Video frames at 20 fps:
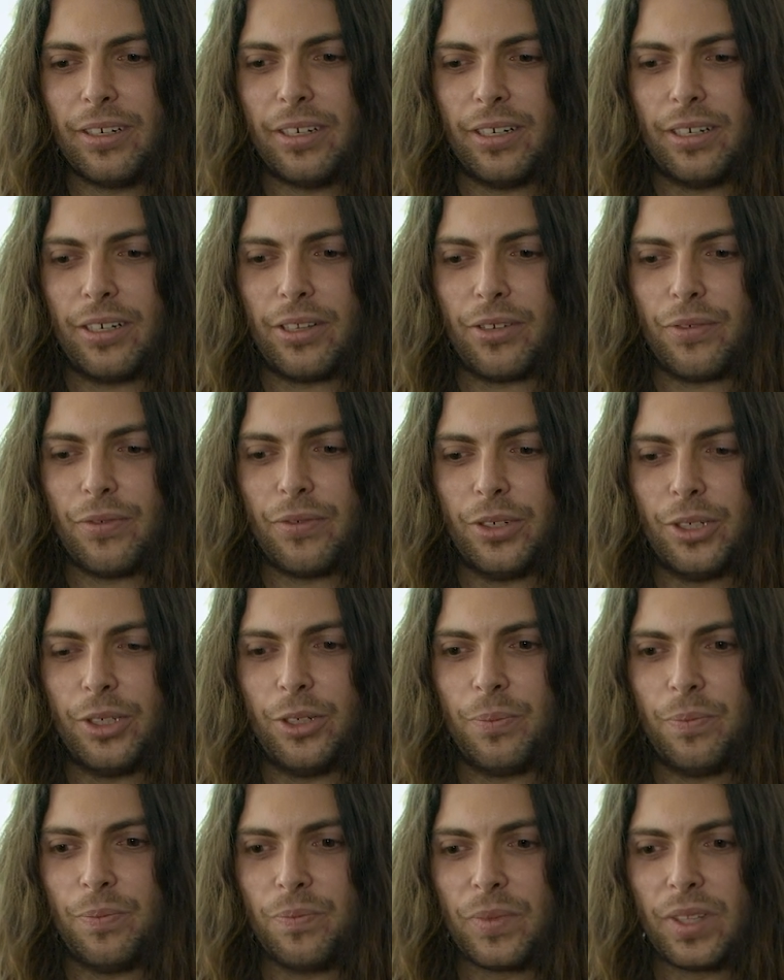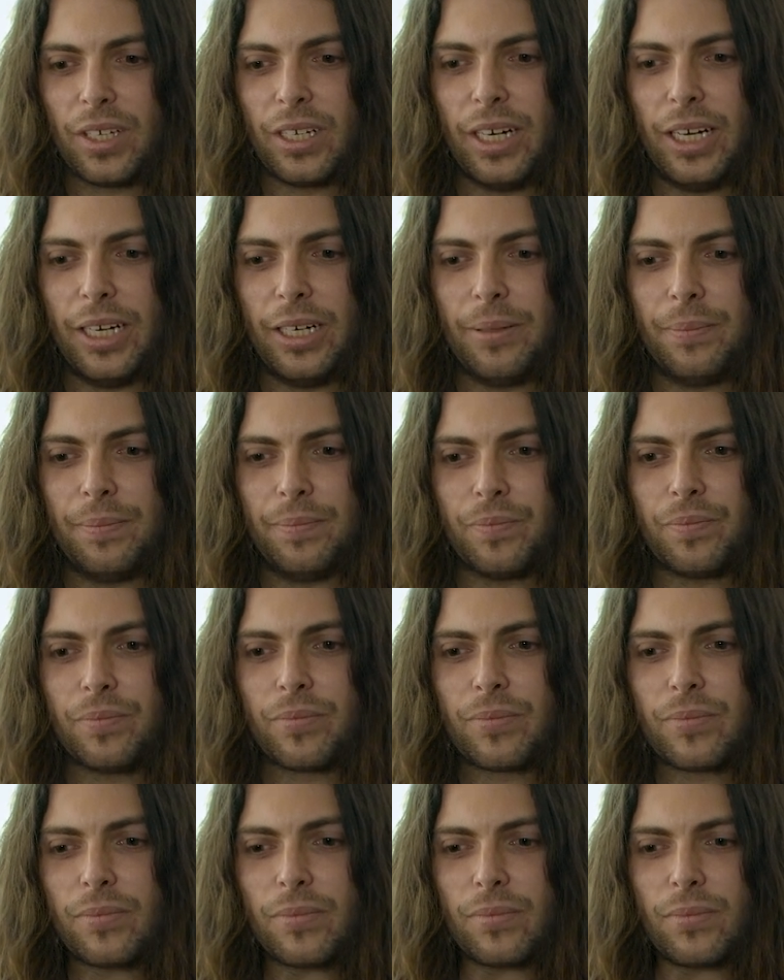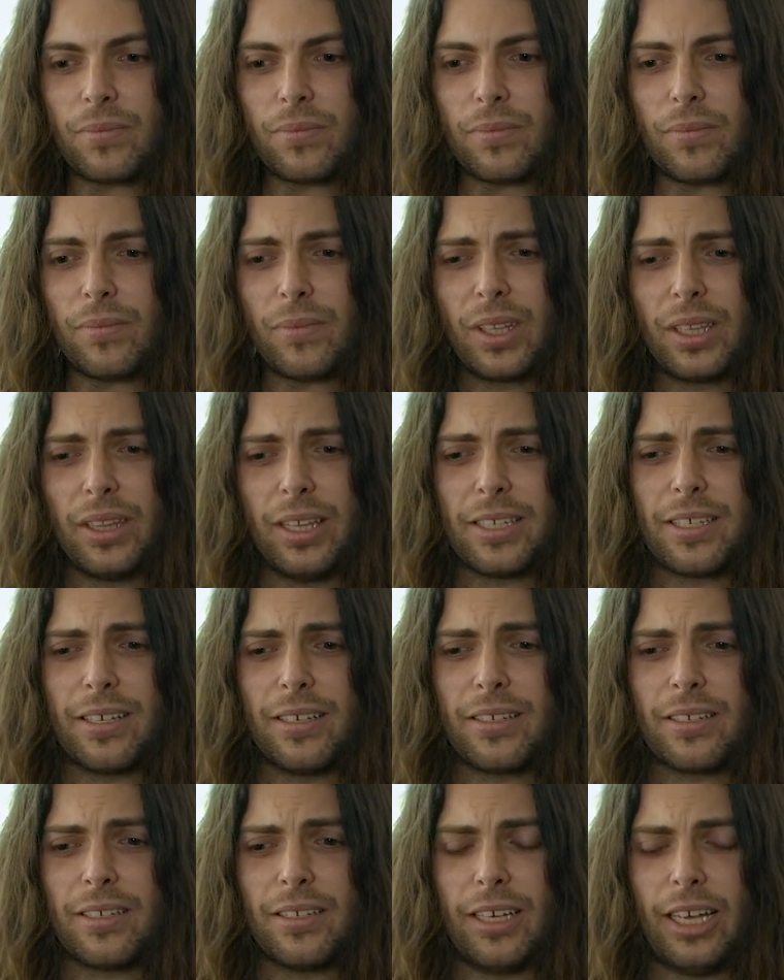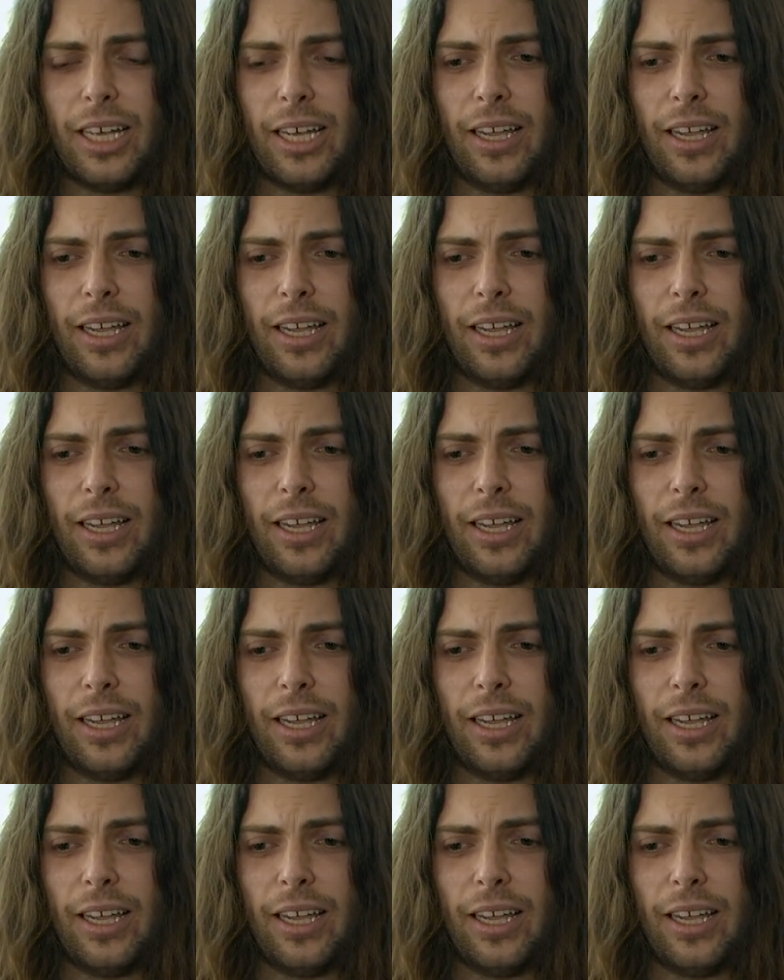another film. This is